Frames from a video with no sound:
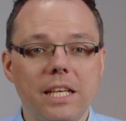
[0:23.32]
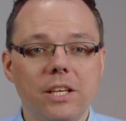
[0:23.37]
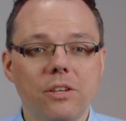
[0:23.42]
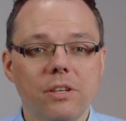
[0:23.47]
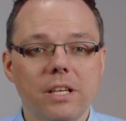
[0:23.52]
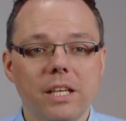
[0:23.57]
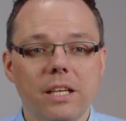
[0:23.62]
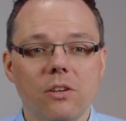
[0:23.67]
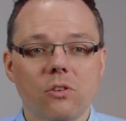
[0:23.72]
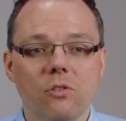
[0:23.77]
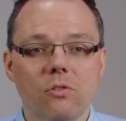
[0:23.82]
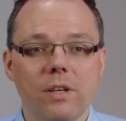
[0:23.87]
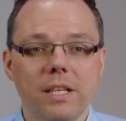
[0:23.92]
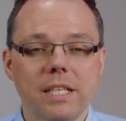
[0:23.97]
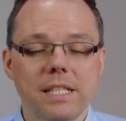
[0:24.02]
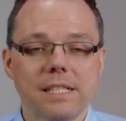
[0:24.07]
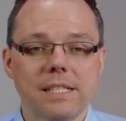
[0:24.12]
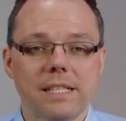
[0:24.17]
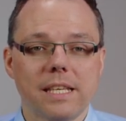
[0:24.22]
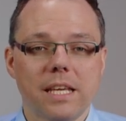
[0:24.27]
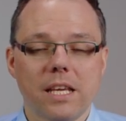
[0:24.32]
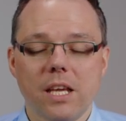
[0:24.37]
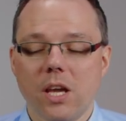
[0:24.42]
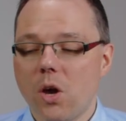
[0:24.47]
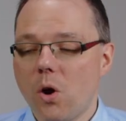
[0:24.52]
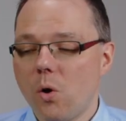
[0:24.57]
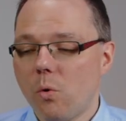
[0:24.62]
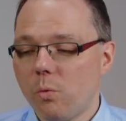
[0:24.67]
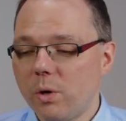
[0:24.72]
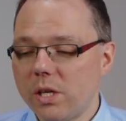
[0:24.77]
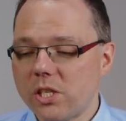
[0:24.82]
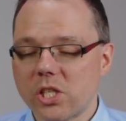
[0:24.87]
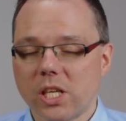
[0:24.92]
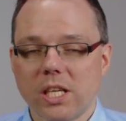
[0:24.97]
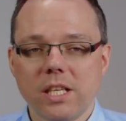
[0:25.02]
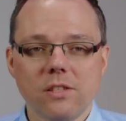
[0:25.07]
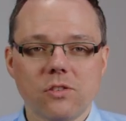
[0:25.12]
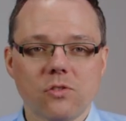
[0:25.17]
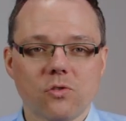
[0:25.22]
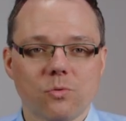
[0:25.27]
you can already see which
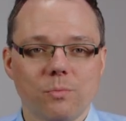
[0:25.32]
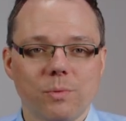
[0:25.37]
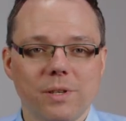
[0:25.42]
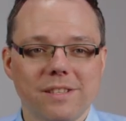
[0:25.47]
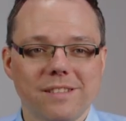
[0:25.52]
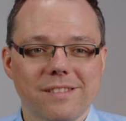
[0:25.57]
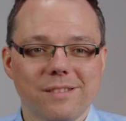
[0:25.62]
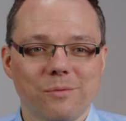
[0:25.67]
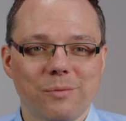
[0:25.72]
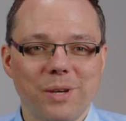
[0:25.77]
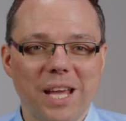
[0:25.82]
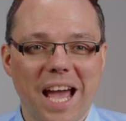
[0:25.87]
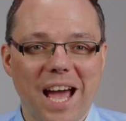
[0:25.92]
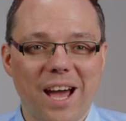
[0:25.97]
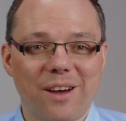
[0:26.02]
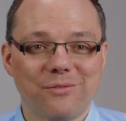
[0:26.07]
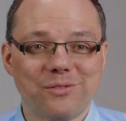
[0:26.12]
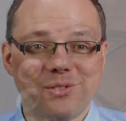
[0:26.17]
instruments we have